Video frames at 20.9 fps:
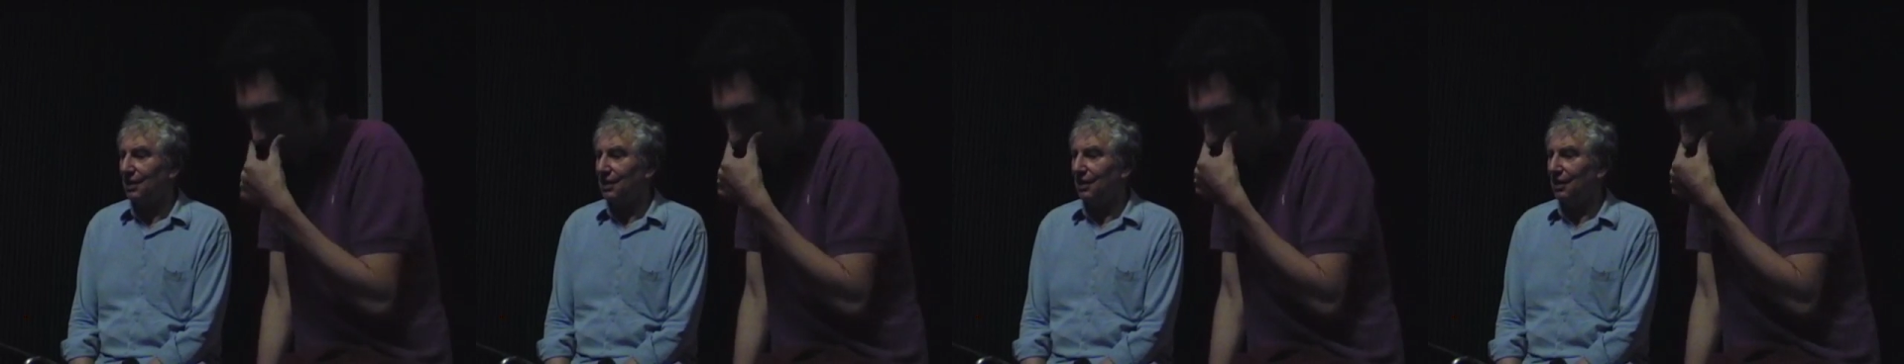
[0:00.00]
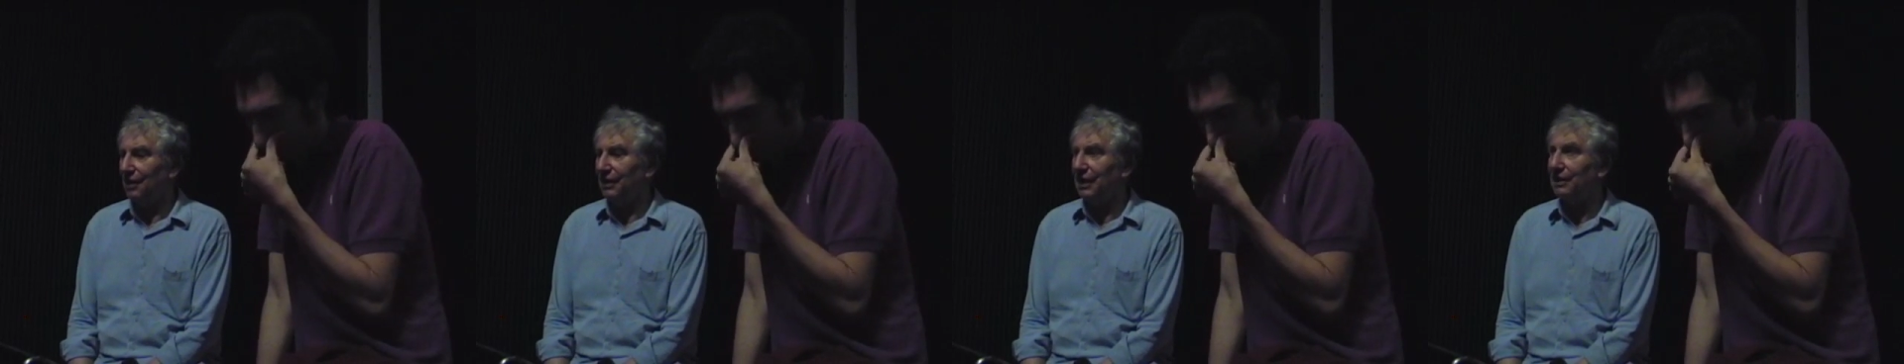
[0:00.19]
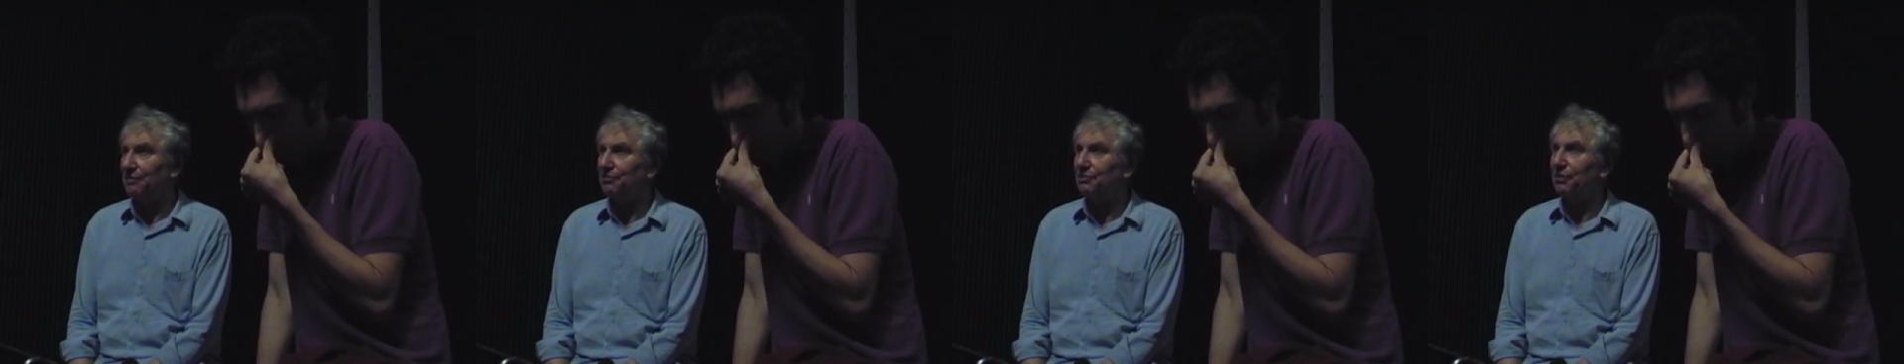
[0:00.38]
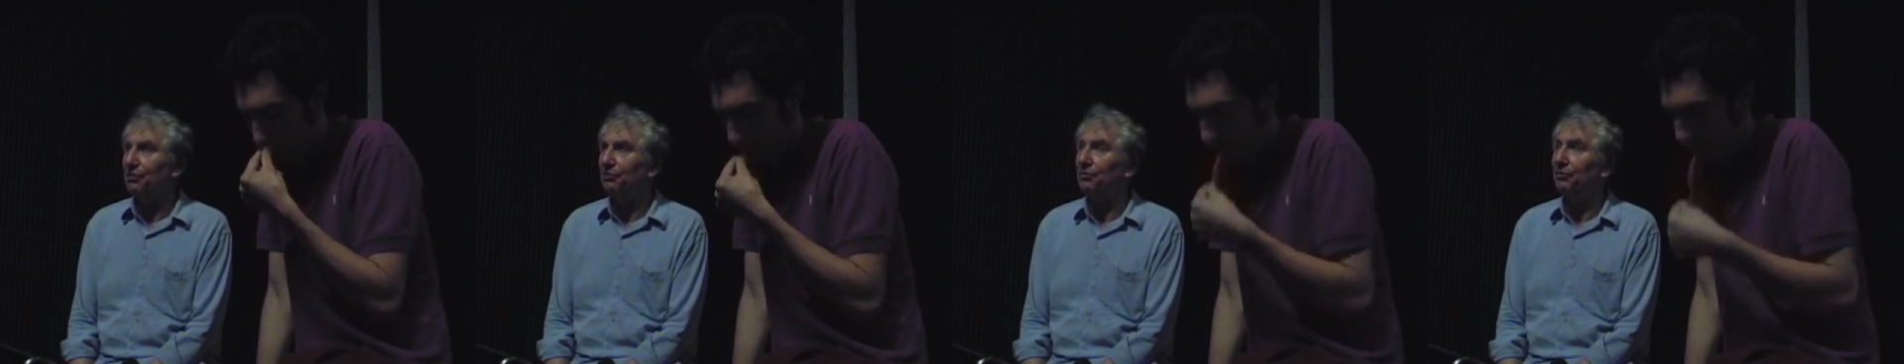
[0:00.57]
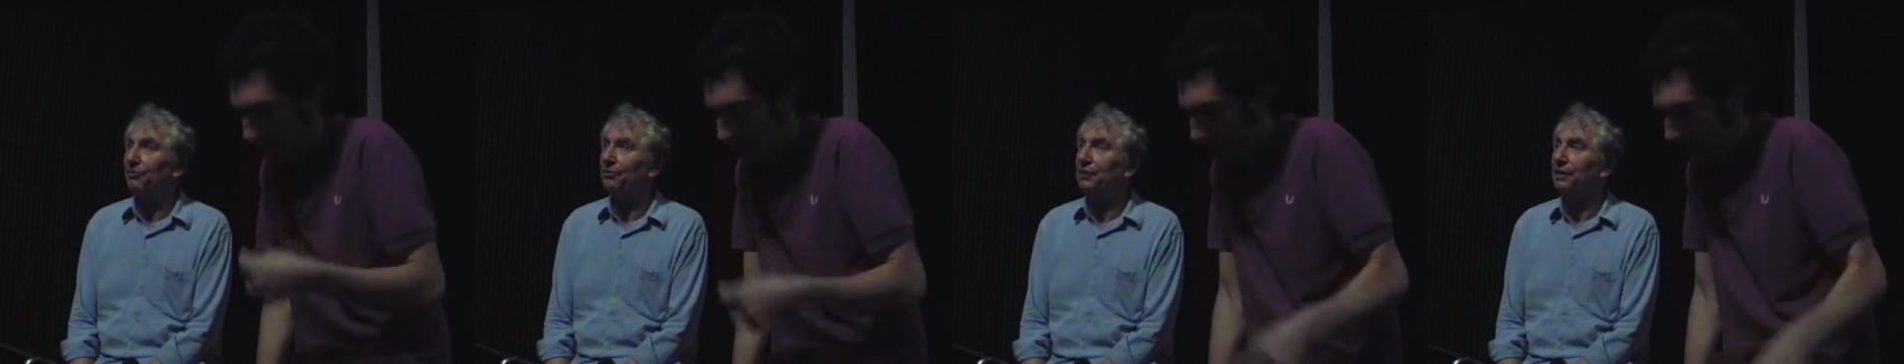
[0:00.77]
an 8
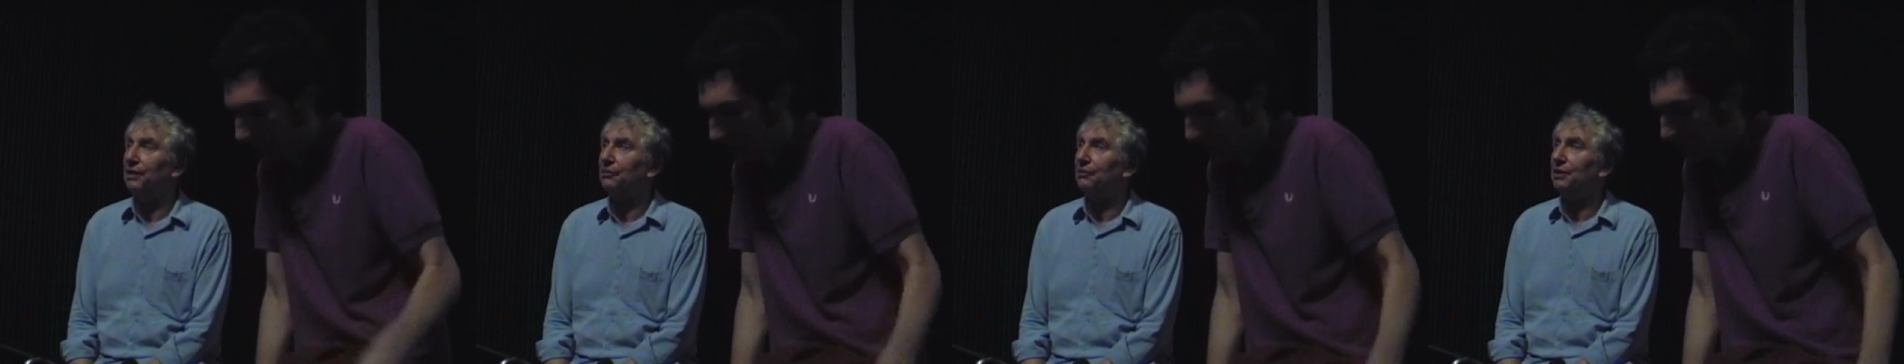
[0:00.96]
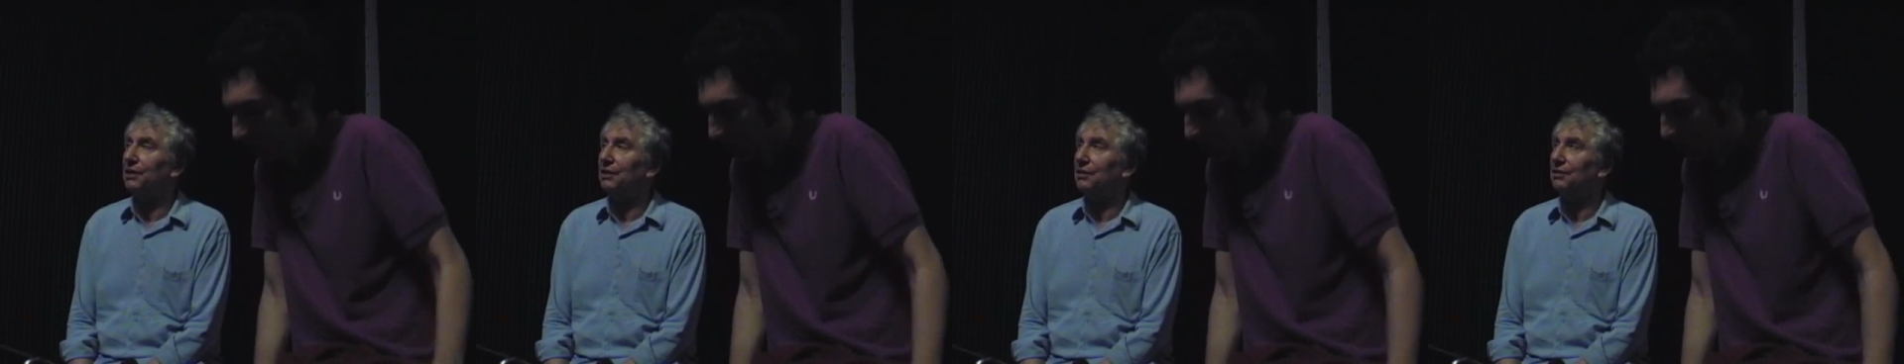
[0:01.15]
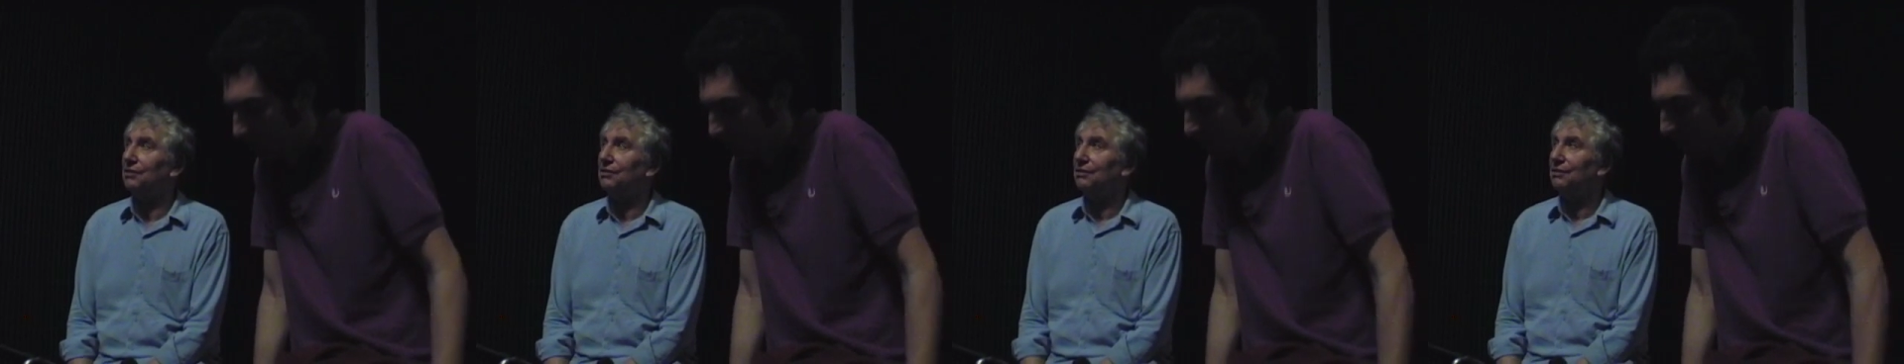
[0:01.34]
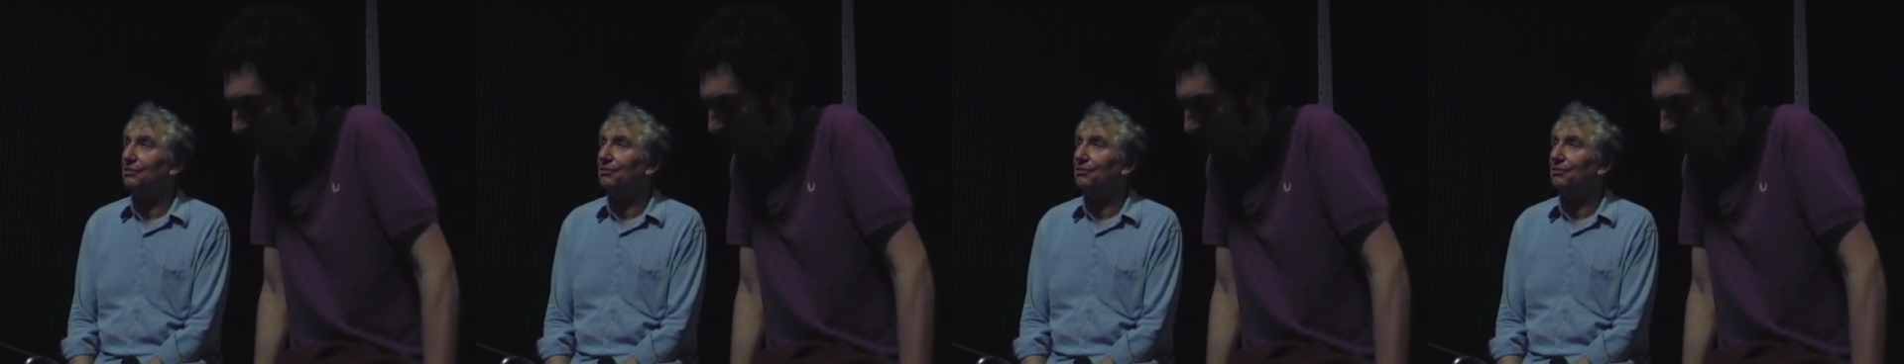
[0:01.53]
millimeter,